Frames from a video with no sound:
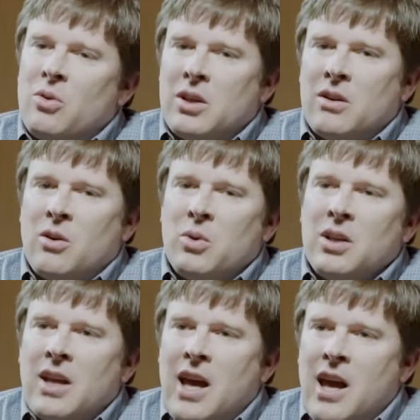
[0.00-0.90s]
we
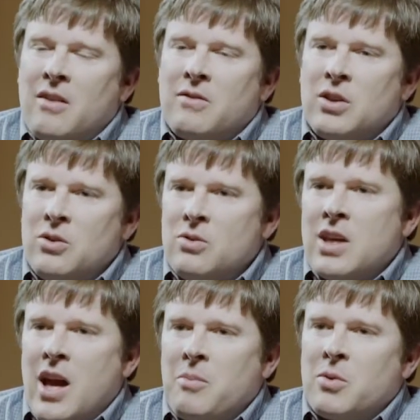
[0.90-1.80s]
didn't have huge
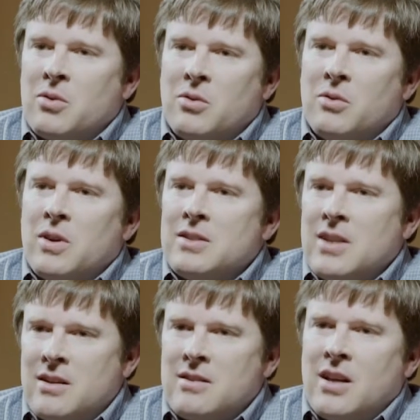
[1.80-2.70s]
capital
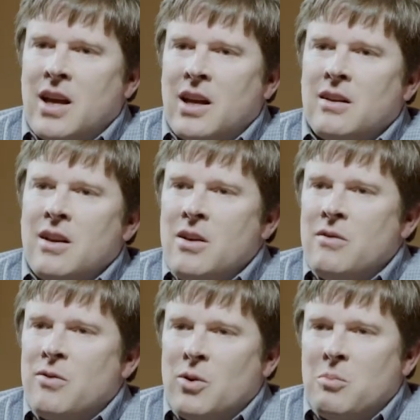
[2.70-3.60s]
set aside
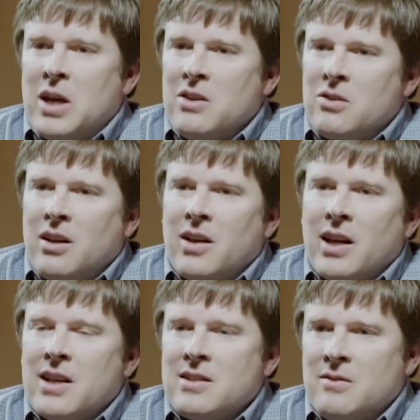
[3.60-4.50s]
for a major
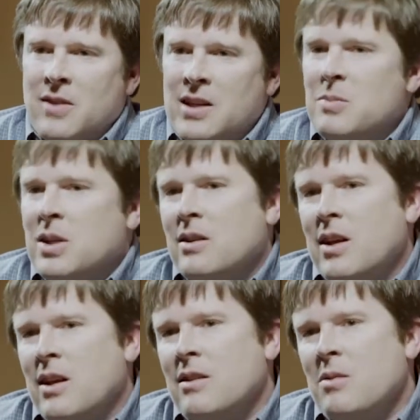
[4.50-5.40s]
LIS investment.
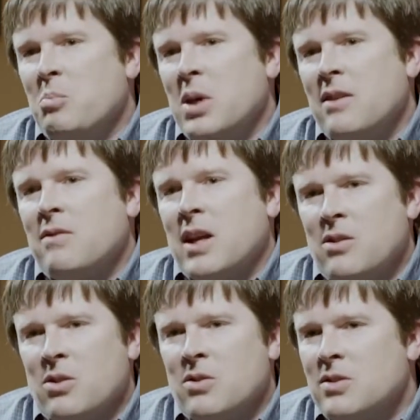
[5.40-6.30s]
And the big
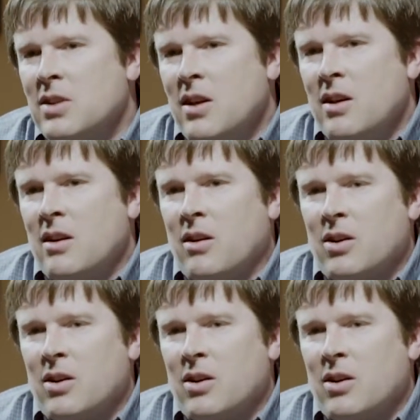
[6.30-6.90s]
vendors are